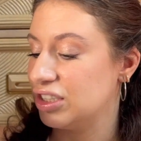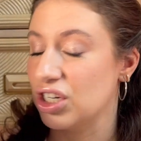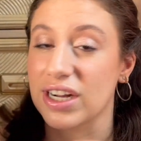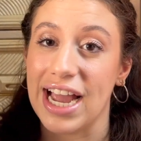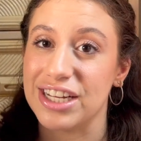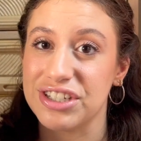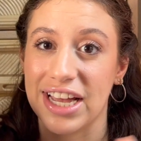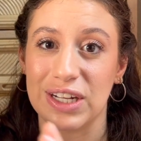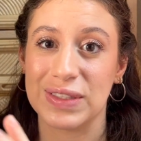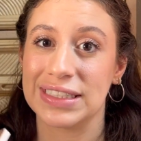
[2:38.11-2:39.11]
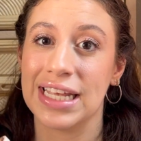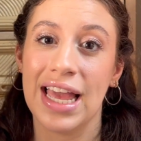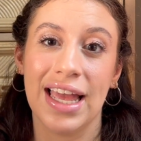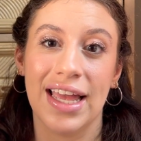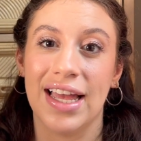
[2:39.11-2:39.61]
dark eyeshadows.
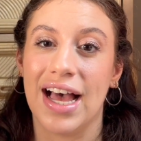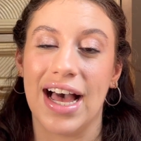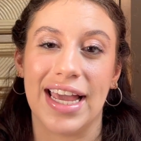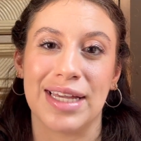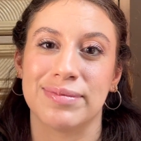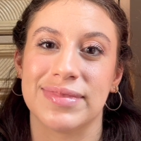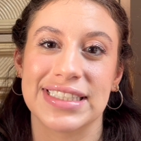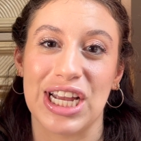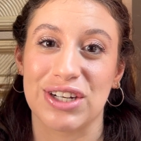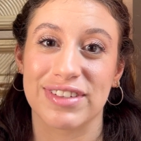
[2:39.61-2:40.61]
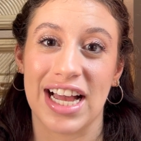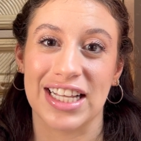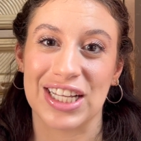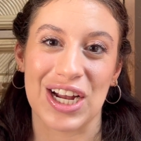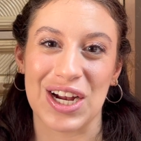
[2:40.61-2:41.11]
I'm scared of
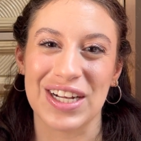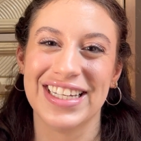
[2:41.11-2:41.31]
color